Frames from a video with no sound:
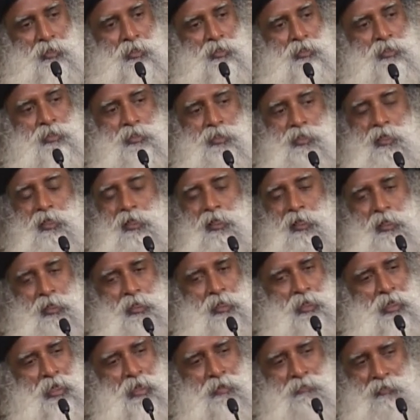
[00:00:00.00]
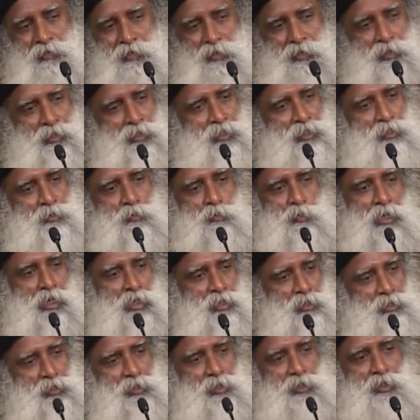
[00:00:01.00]
suddenly everything is
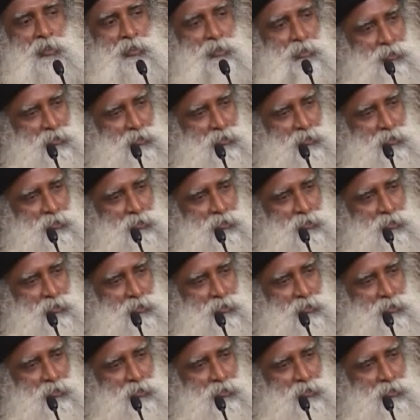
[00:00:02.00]
plastic.